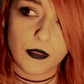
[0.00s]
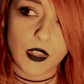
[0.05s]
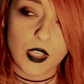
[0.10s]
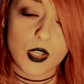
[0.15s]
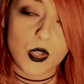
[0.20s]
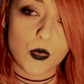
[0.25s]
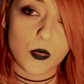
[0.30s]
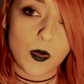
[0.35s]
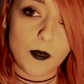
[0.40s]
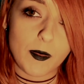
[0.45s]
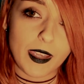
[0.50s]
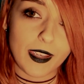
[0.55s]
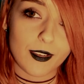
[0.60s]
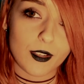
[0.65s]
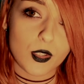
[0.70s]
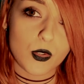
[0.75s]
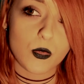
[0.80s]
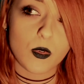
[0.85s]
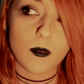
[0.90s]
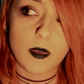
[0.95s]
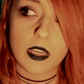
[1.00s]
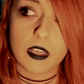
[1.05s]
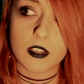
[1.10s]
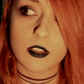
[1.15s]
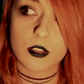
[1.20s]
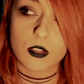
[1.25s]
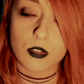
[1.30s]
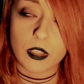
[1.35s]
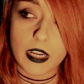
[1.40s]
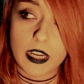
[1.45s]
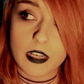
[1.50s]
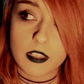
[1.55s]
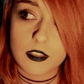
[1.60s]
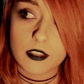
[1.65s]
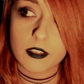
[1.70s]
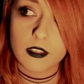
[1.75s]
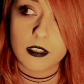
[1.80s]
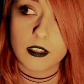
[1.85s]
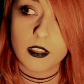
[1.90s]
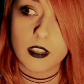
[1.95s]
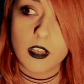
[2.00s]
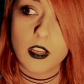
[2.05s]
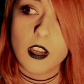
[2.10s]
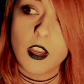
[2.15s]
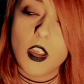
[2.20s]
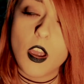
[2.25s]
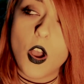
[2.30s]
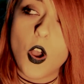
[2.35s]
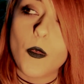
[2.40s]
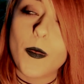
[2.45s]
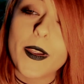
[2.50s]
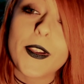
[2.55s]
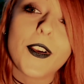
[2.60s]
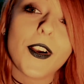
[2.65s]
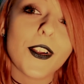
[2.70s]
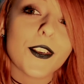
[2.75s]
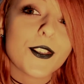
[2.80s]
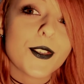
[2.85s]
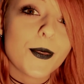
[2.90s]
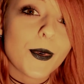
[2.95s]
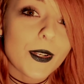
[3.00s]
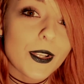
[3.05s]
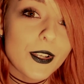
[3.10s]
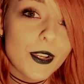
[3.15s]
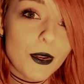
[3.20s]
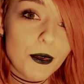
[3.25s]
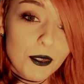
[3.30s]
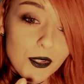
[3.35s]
Swimming. Swimming is great. Oh my god, do you want to go